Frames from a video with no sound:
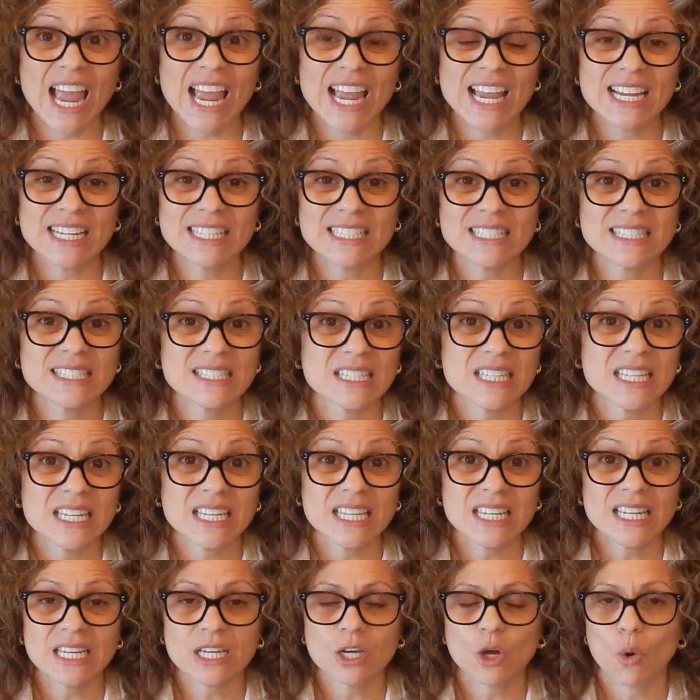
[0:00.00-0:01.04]

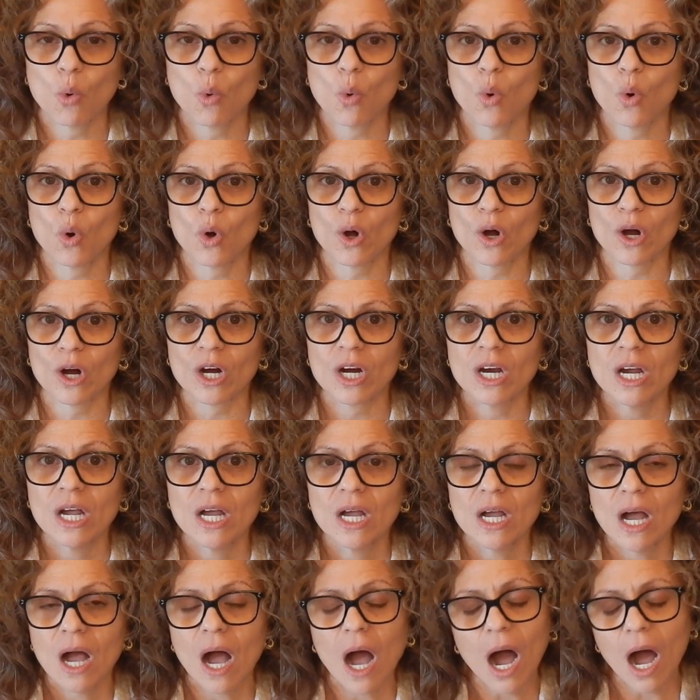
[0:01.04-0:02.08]
antique or
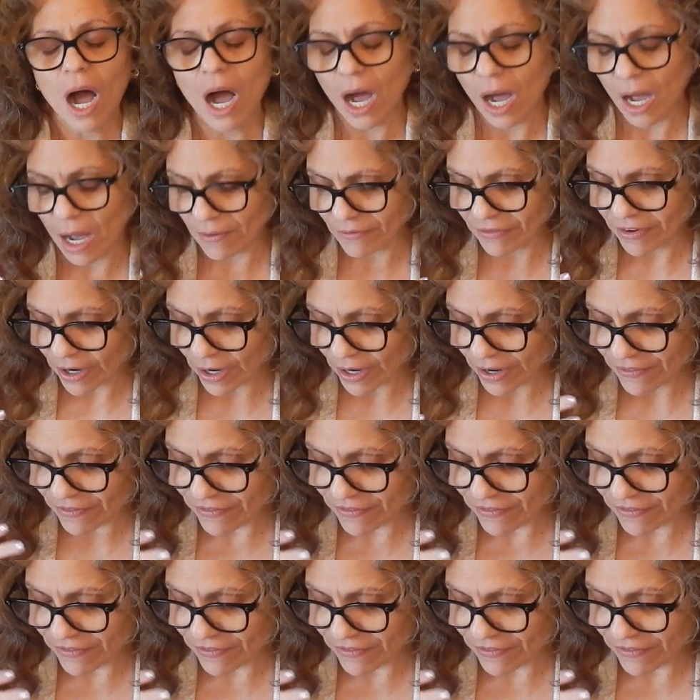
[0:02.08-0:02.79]
very